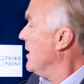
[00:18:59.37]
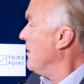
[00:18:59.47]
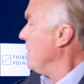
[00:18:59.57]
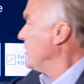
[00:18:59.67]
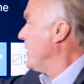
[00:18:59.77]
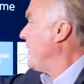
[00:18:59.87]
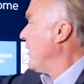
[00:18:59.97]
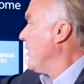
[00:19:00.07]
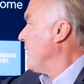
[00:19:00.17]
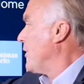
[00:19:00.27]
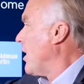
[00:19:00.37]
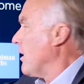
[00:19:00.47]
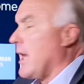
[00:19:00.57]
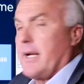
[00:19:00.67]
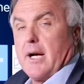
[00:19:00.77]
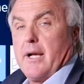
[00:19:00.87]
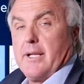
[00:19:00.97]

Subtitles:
Most of you heard of Carl Icahn.